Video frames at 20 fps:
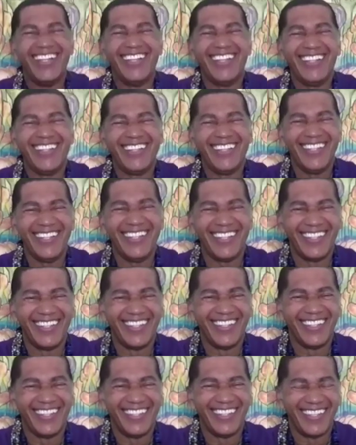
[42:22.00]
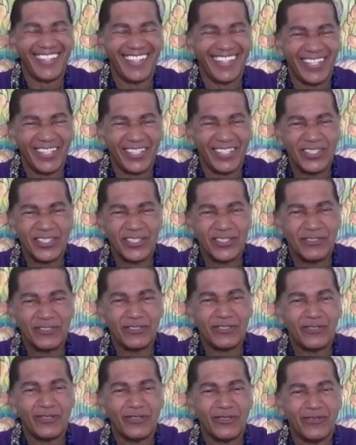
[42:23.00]
but
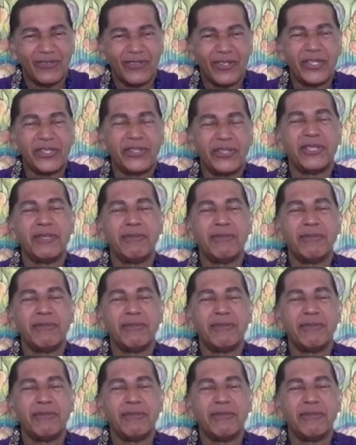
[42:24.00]
these are the